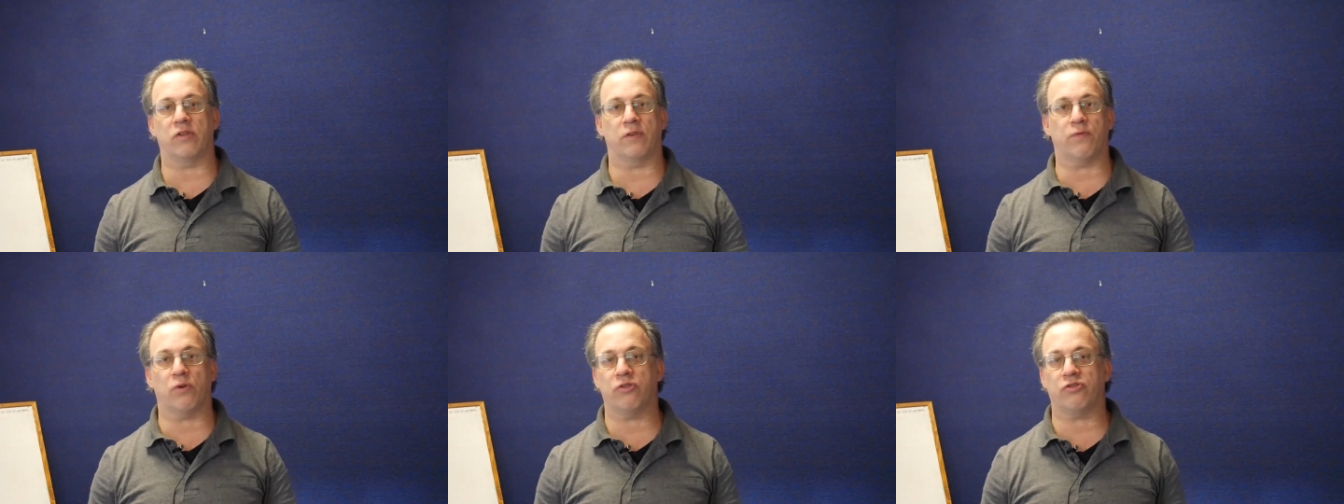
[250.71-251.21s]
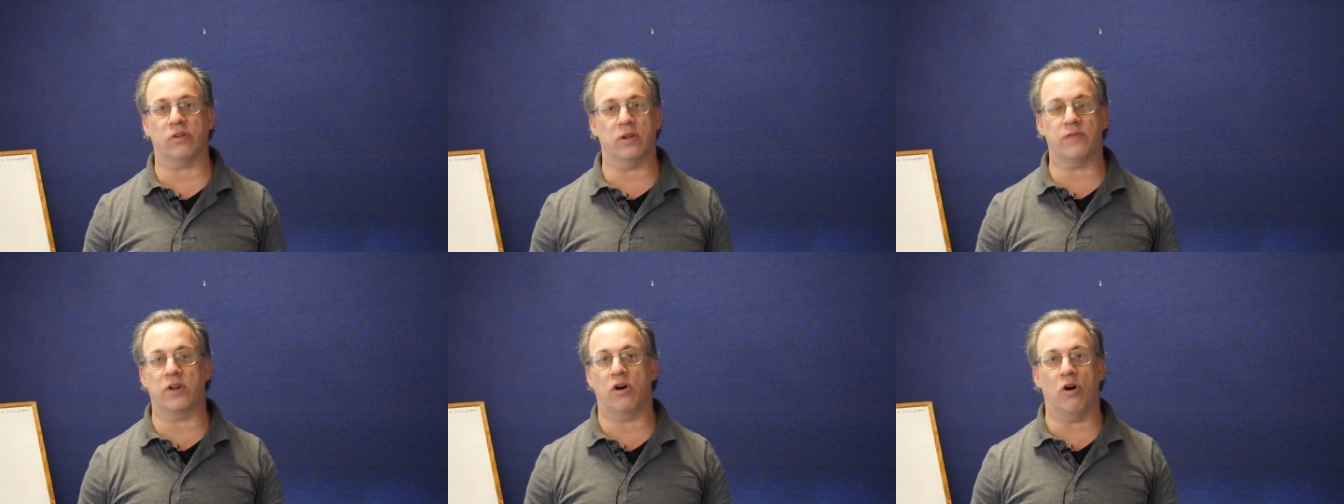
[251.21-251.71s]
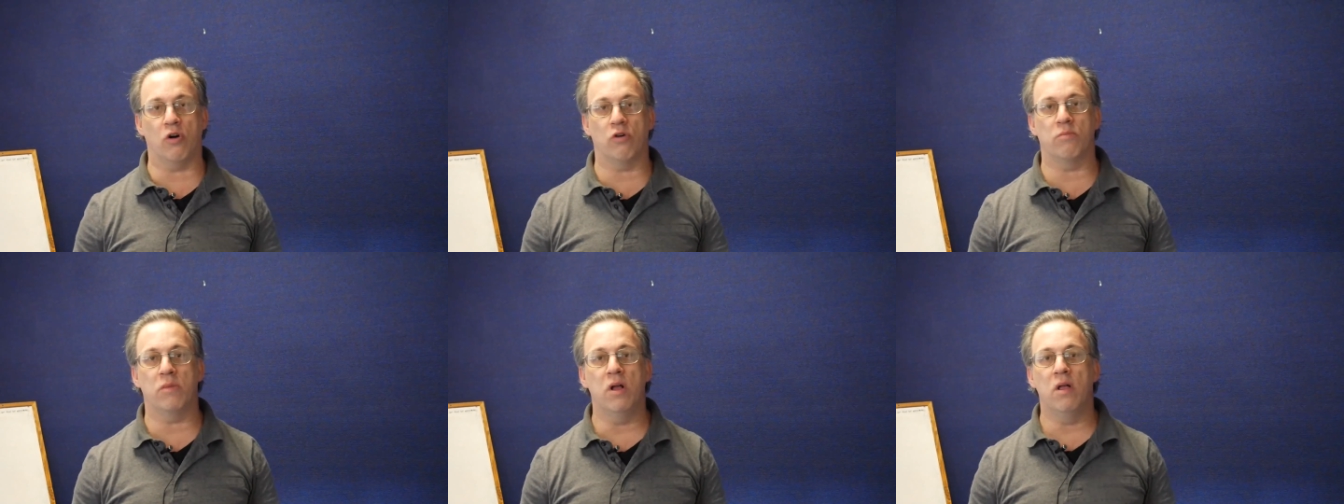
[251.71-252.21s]
They're forced to live at
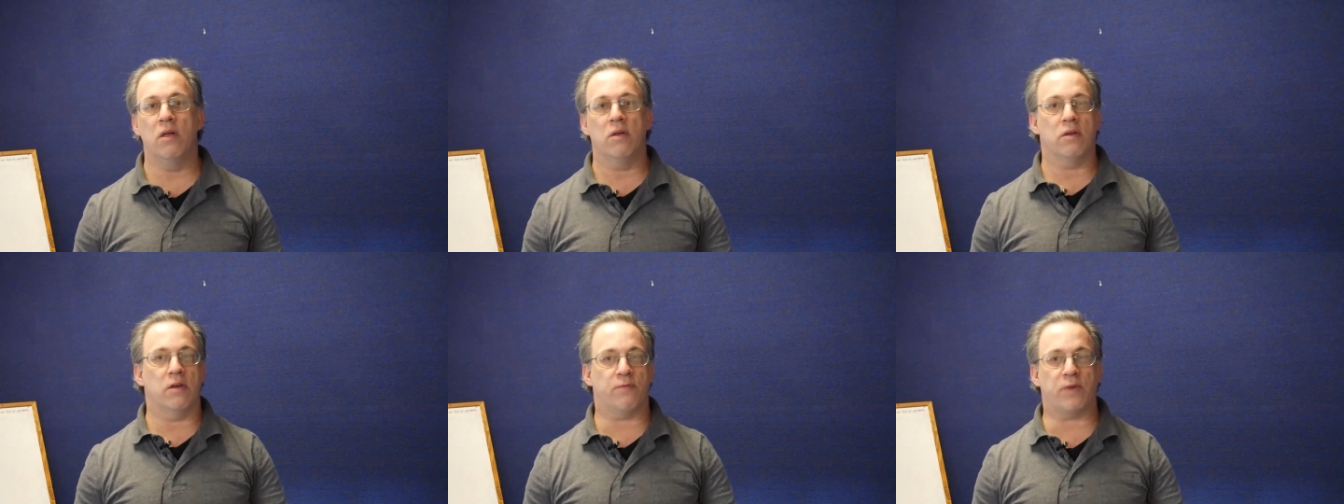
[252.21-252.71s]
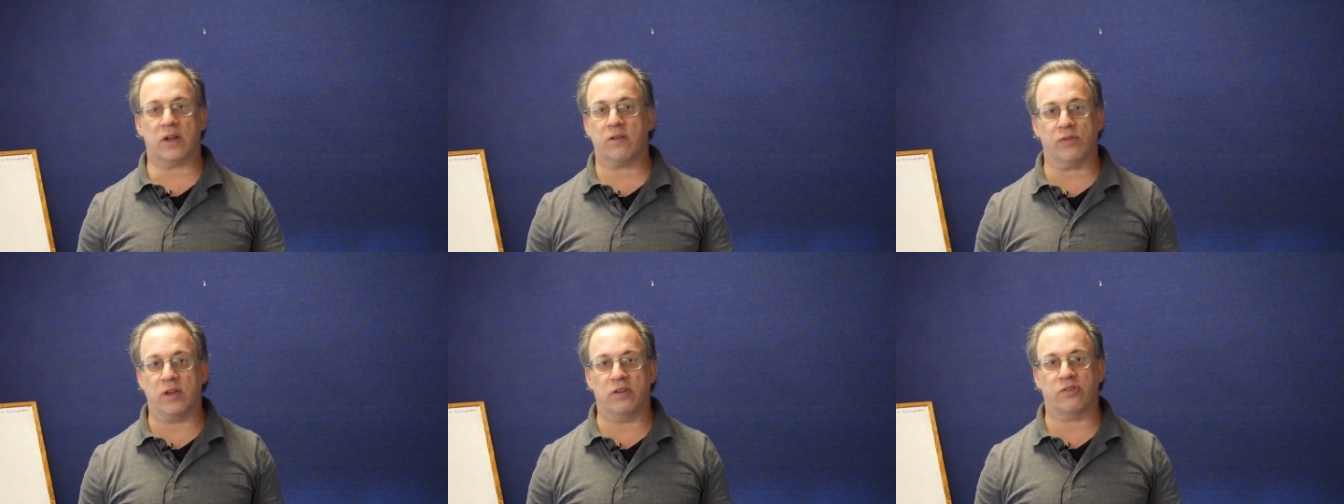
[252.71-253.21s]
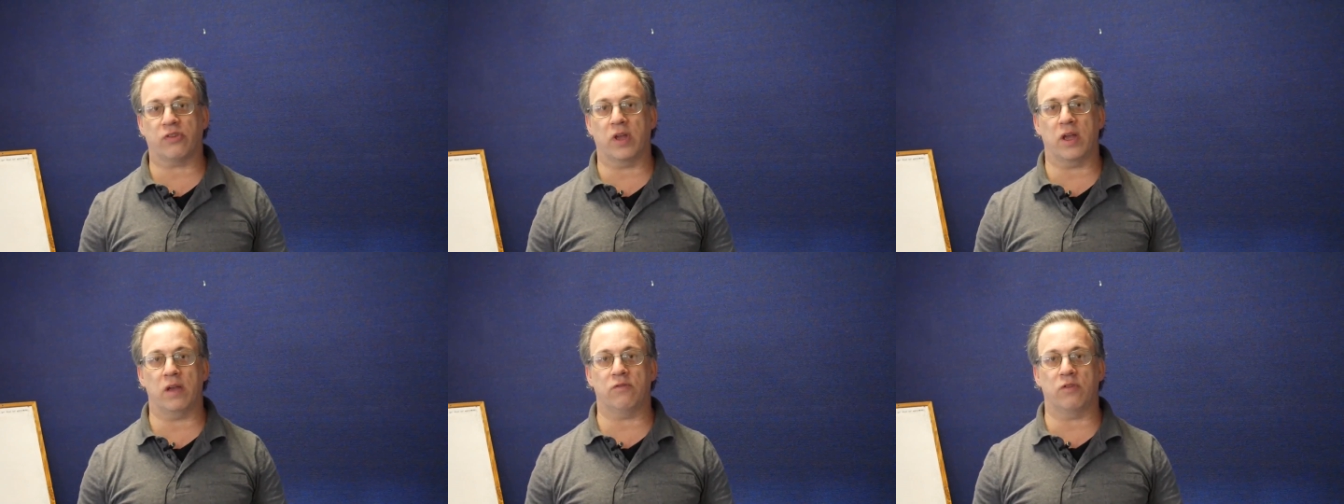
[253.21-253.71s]
home, effectively
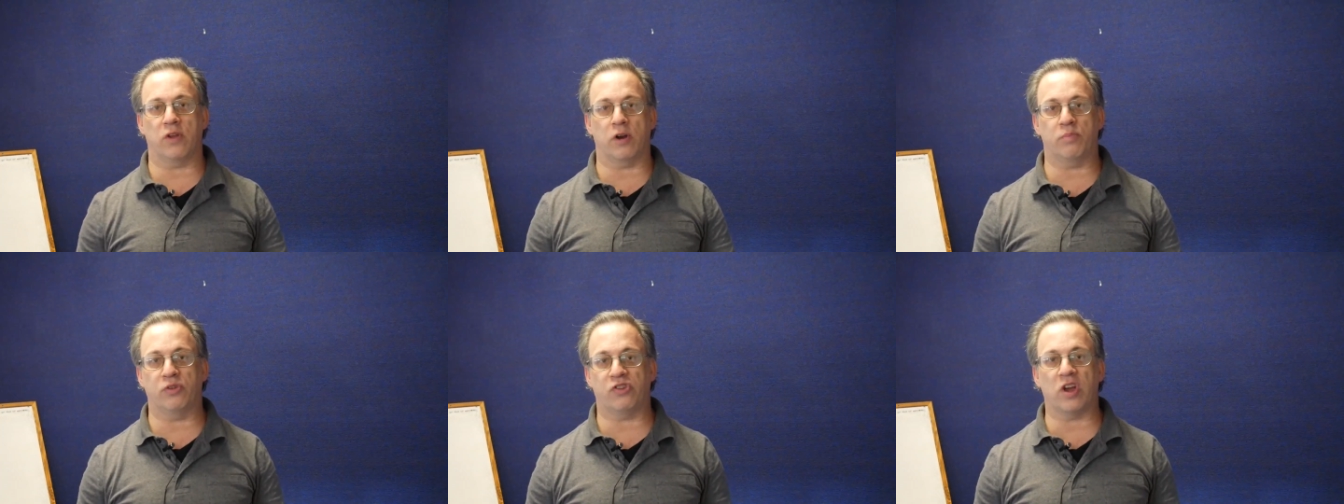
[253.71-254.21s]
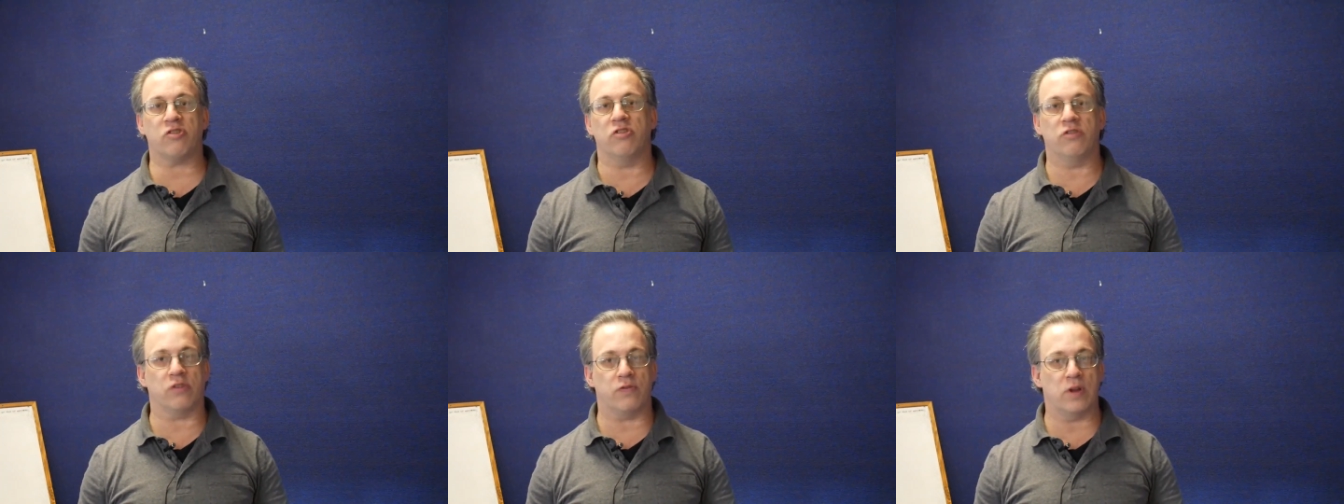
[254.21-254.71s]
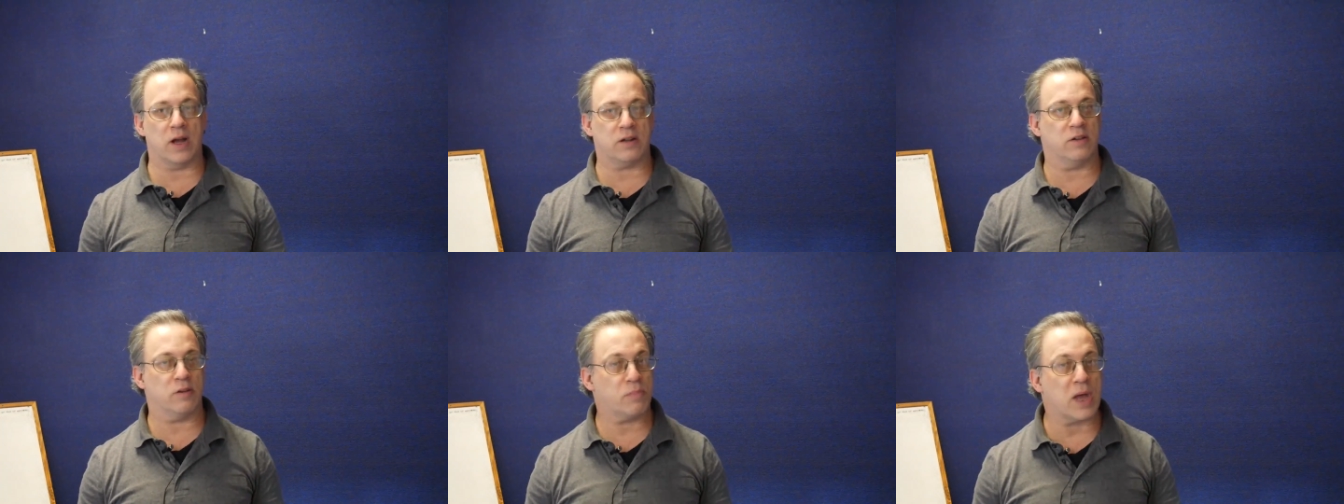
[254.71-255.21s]
enslaved to their possessions, if not
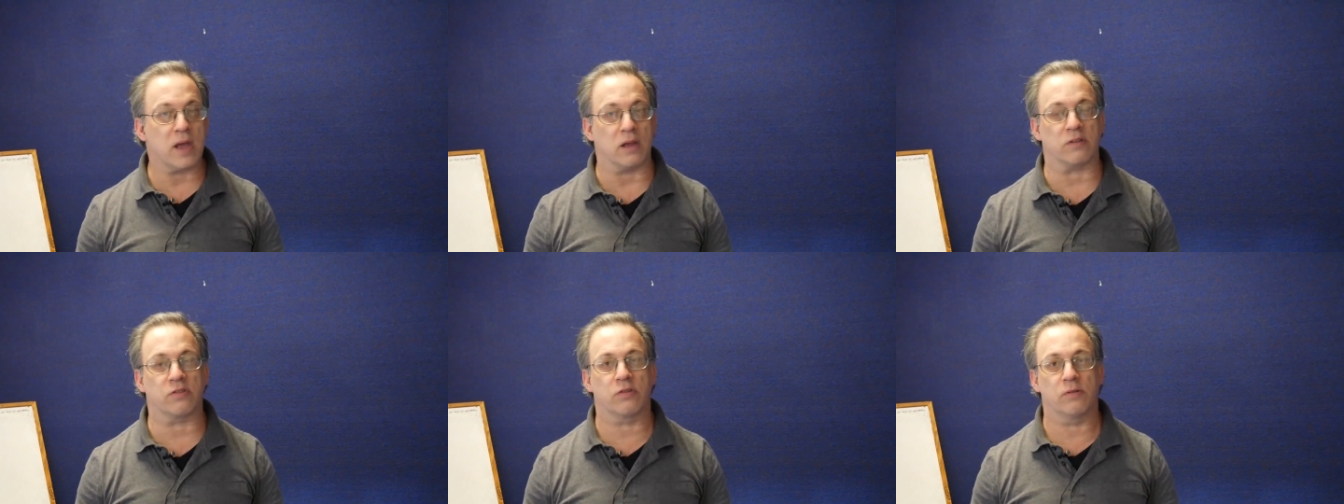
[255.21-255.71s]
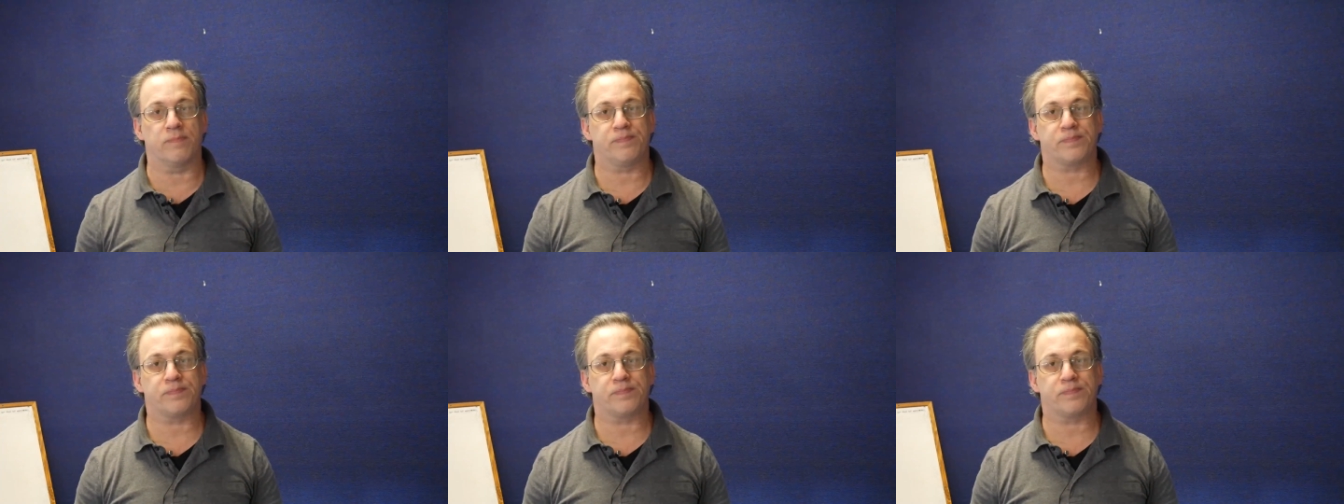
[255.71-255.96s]
to the banks.